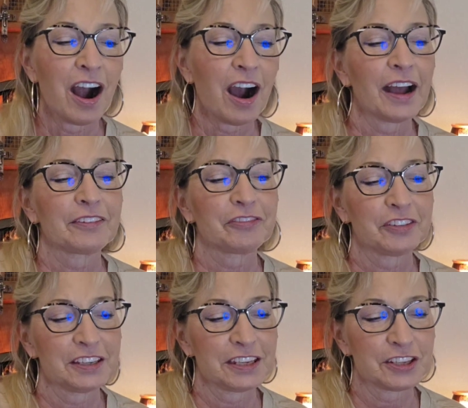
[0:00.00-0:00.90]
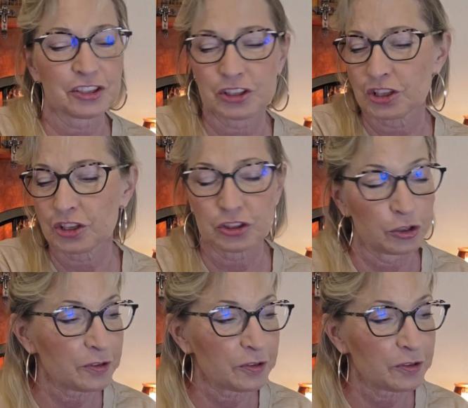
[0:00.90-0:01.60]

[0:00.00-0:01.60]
I finished 2